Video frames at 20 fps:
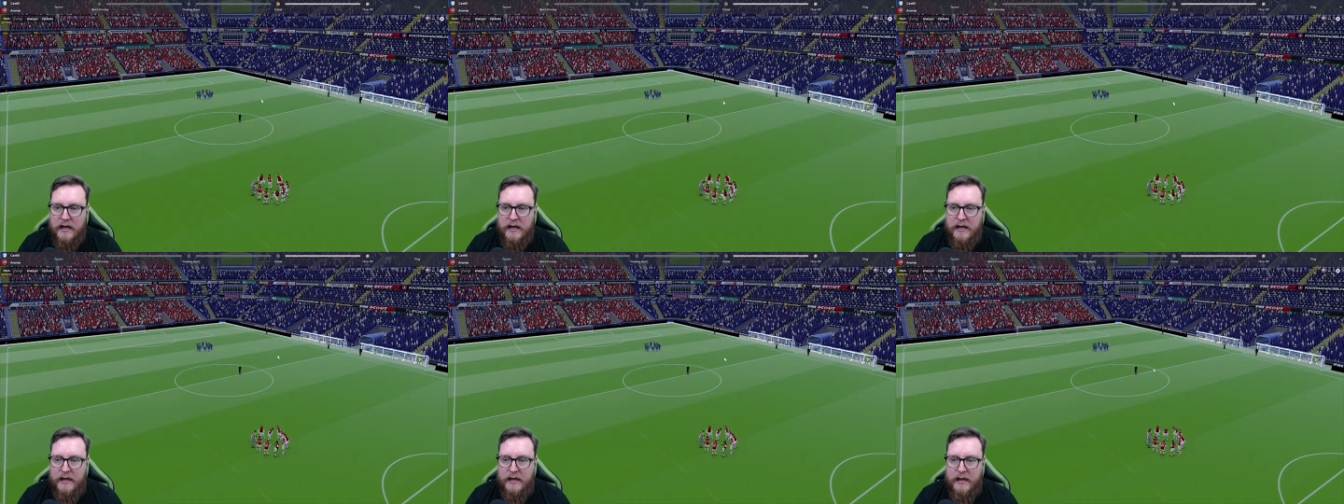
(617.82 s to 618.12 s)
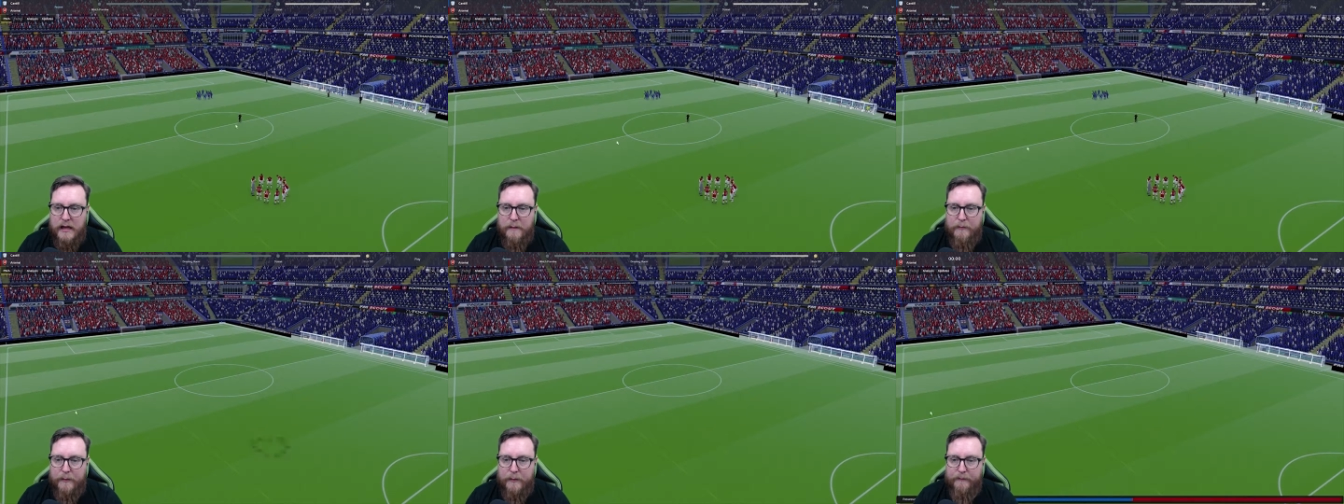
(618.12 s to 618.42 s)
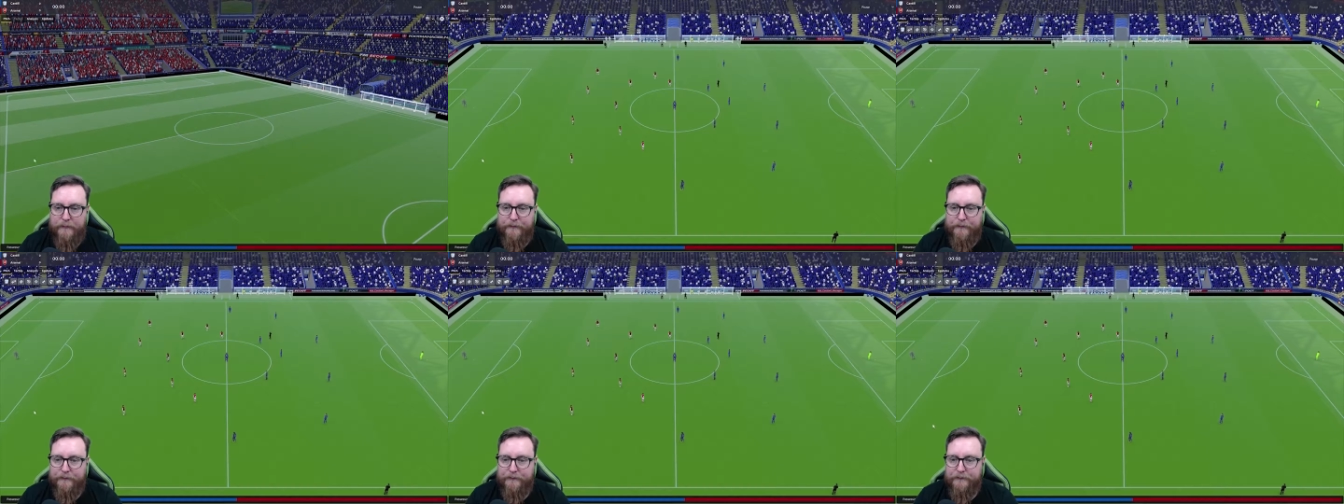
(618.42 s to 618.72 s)
Yep.
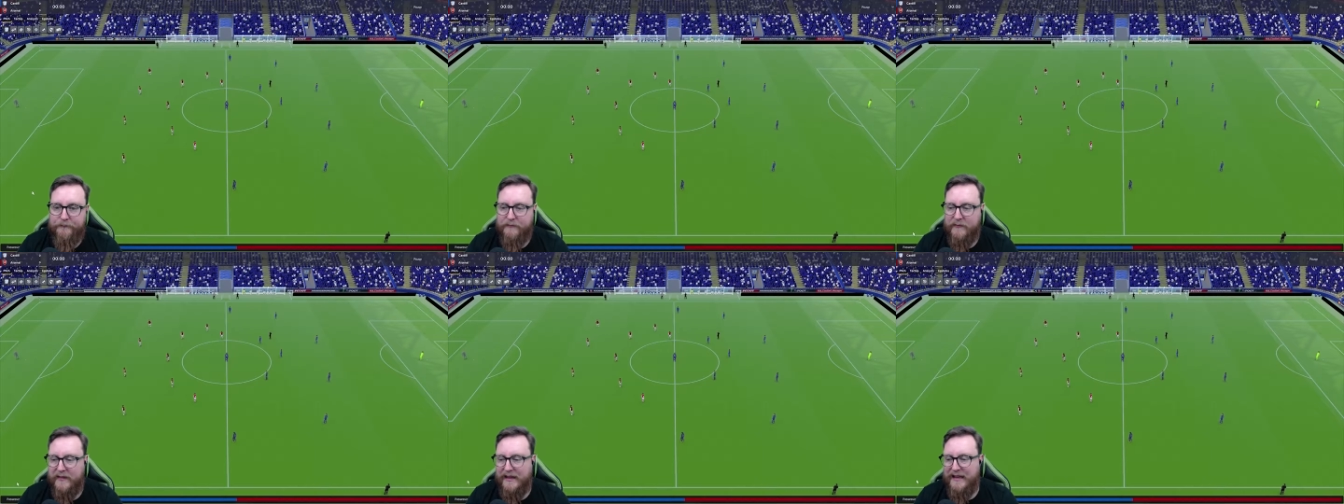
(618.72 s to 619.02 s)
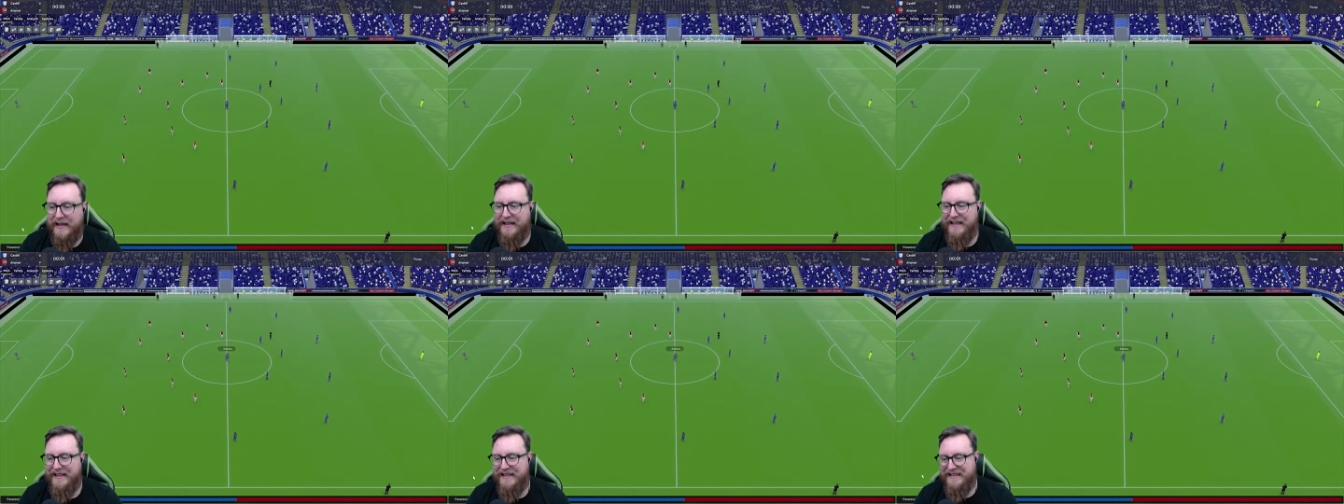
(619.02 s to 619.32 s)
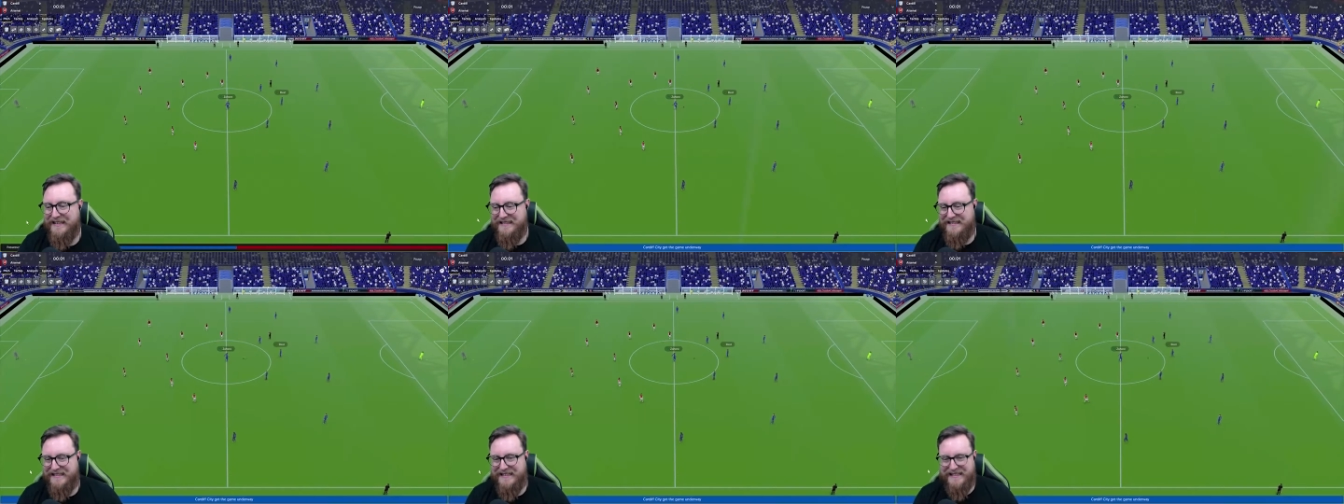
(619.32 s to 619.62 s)

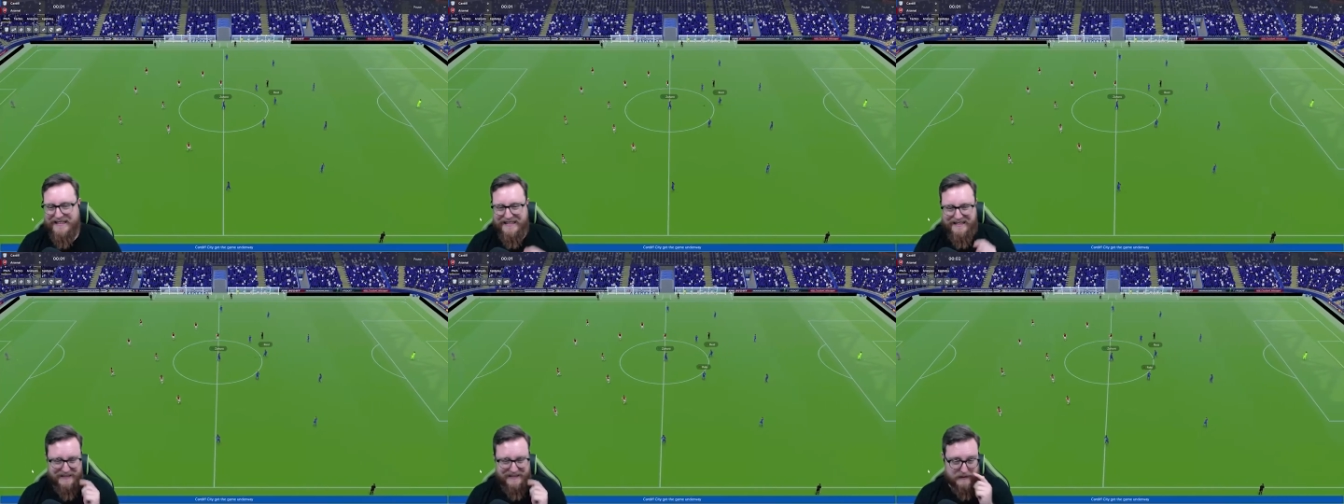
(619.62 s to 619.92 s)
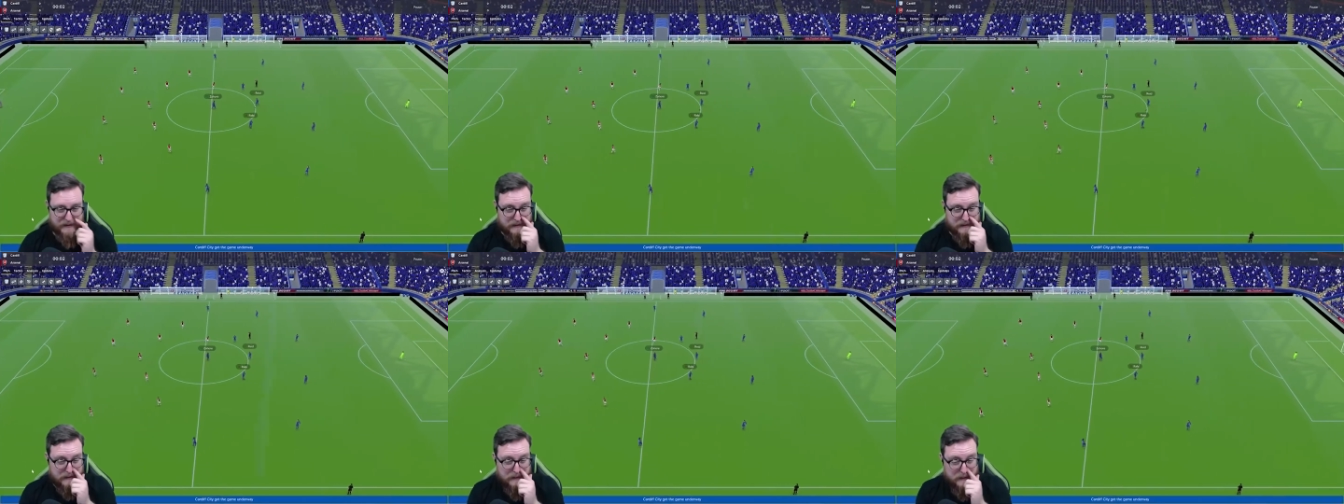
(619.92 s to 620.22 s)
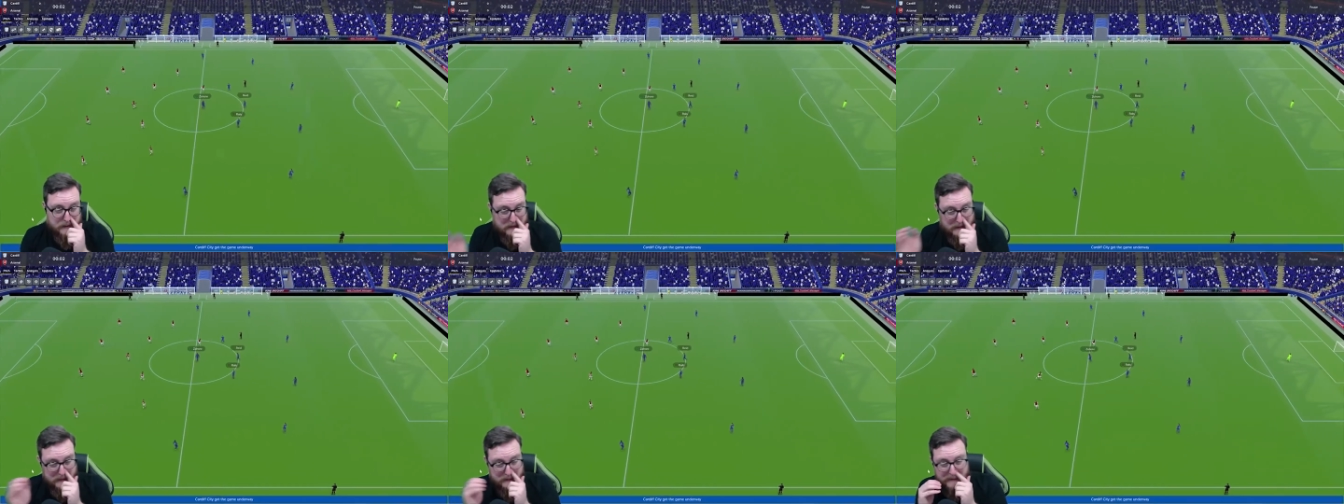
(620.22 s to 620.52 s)
Let's
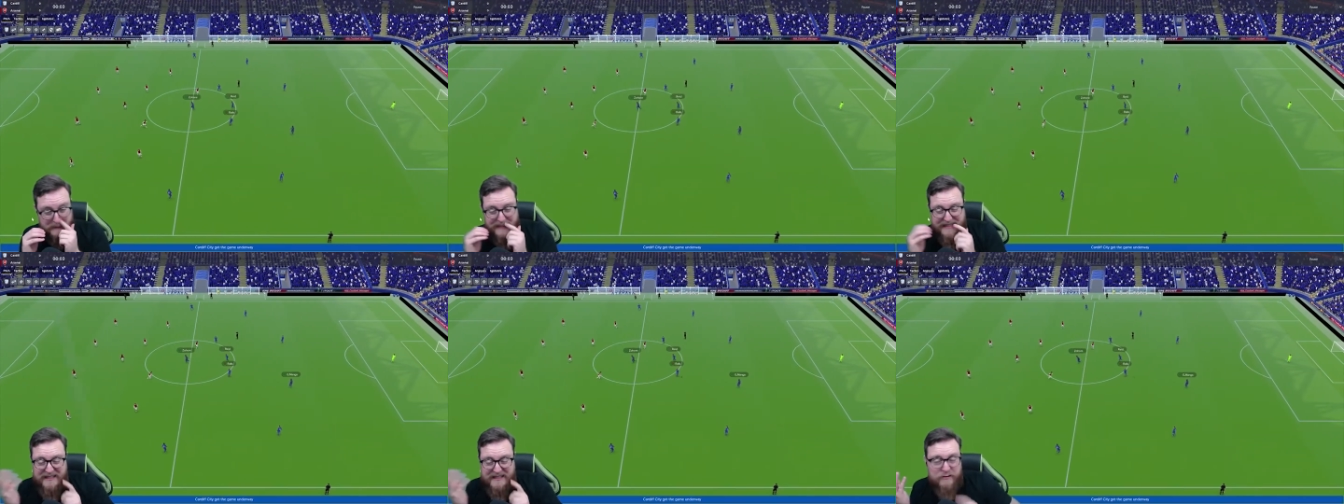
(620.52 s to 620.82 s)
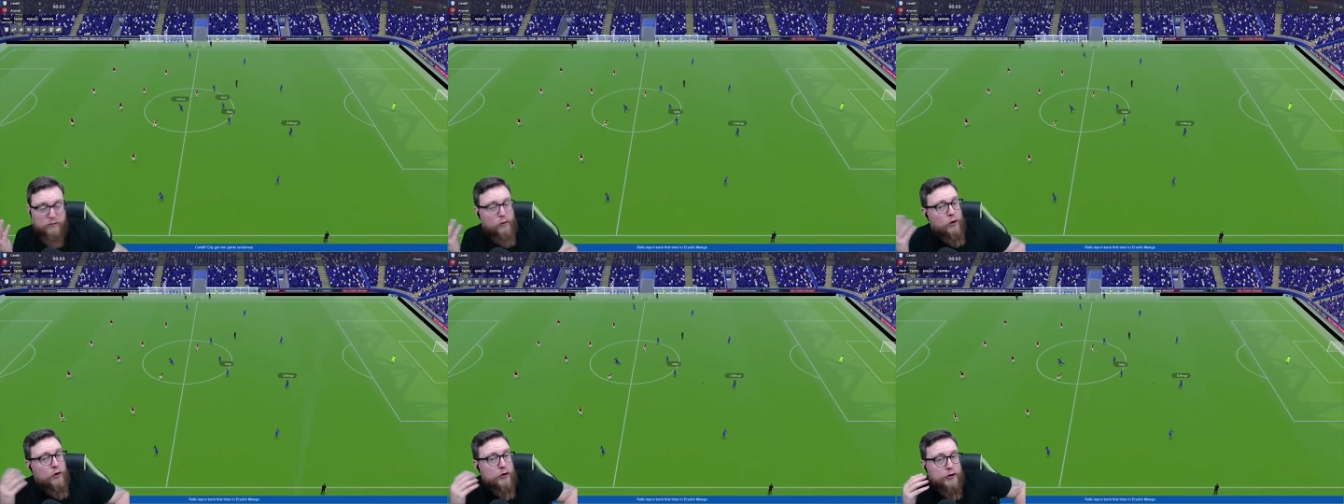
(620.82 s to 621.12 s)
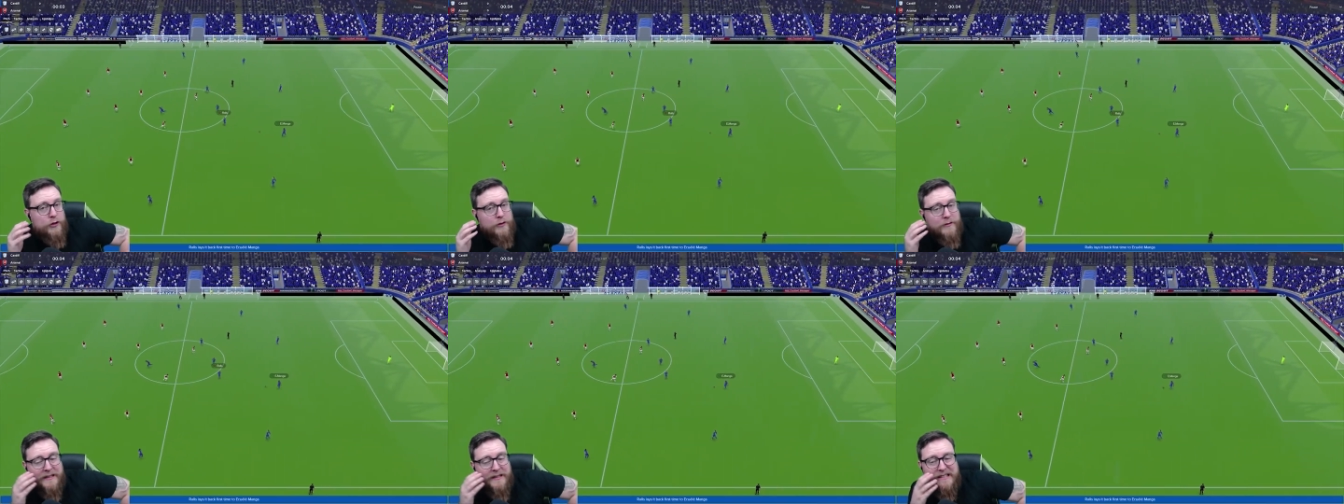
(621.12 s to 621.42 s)
just
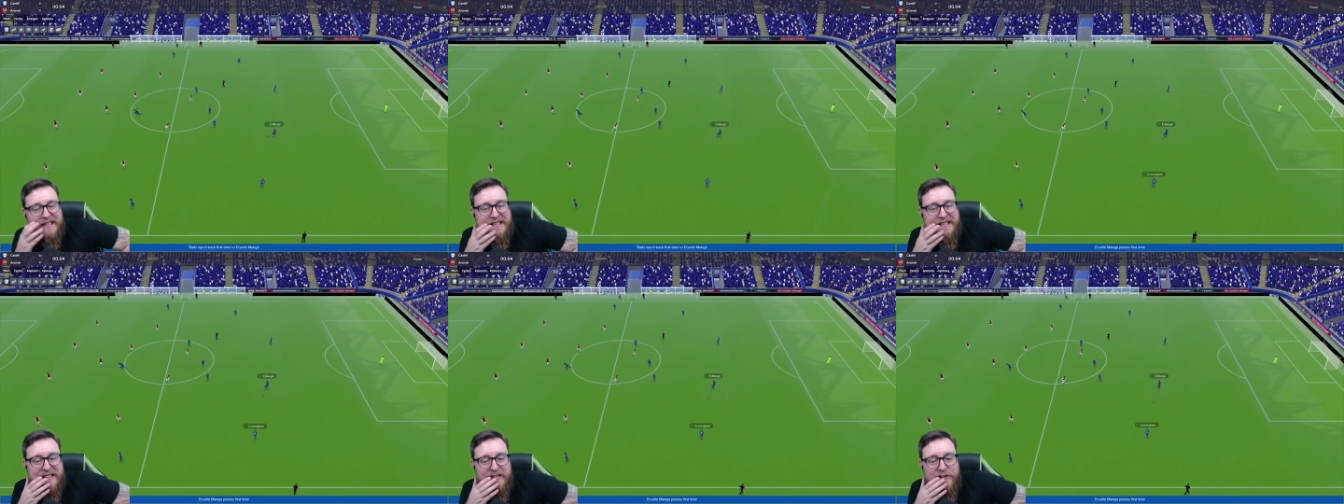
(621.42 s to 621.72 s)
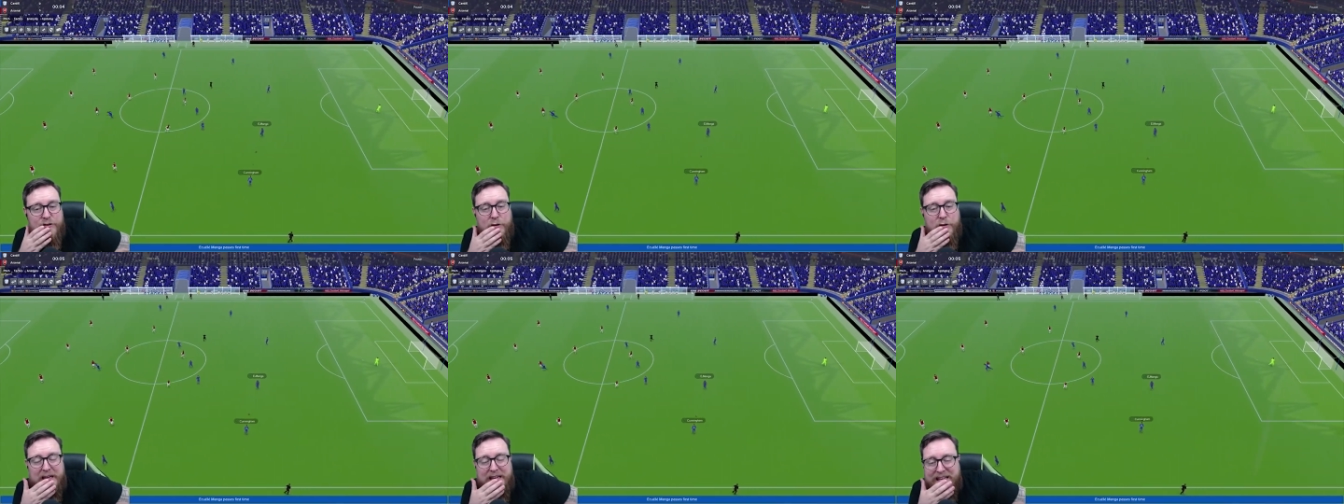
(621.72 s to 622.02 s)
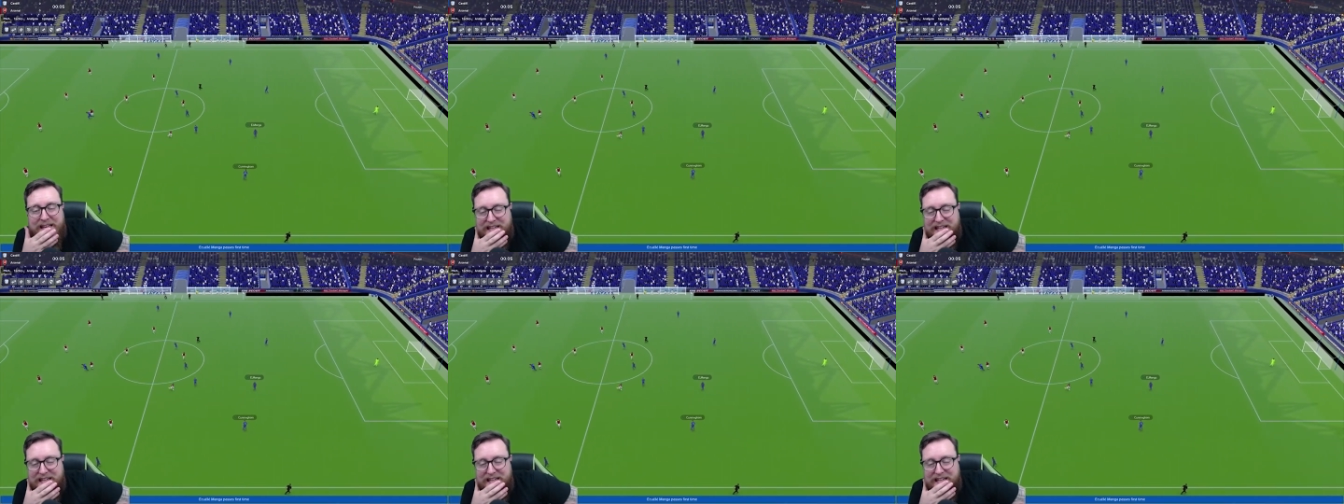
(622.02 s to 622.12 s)
watch. Let's just enjoy.